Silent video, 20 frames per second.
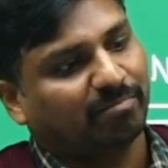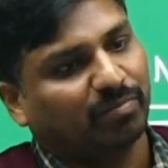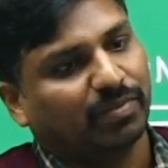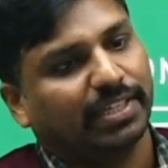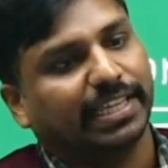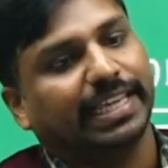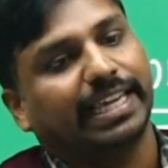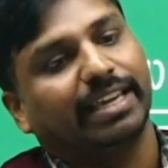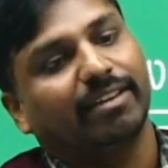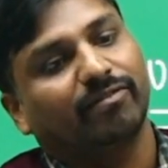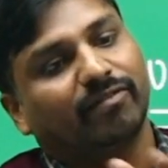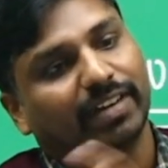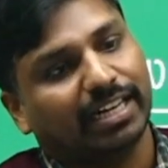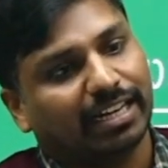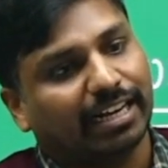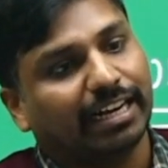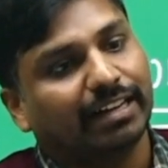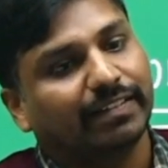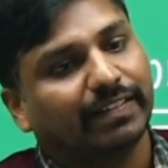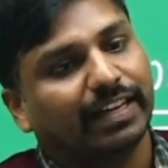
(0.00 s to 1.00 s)
give one
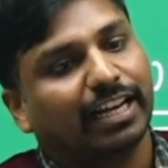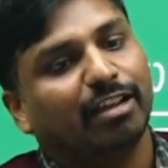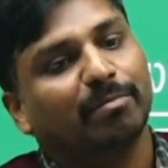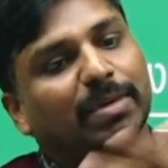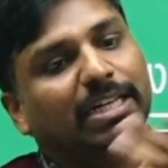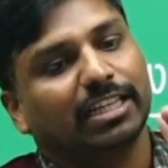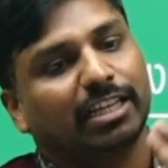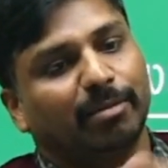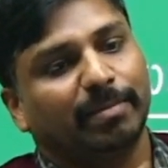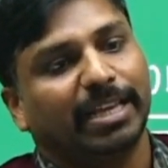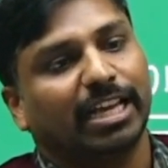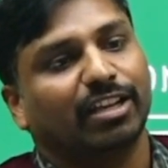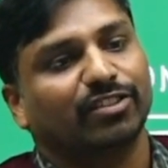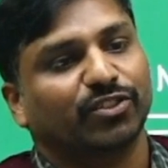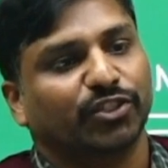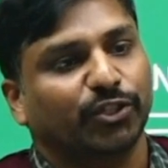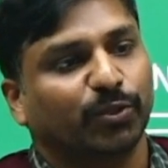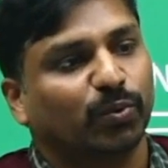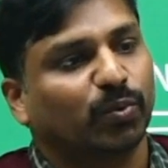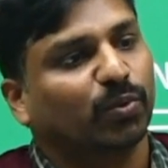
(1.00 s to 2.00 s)
country name and they may ask you
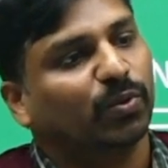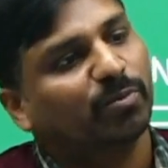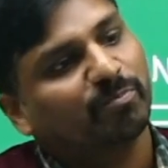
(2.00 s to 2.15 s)
to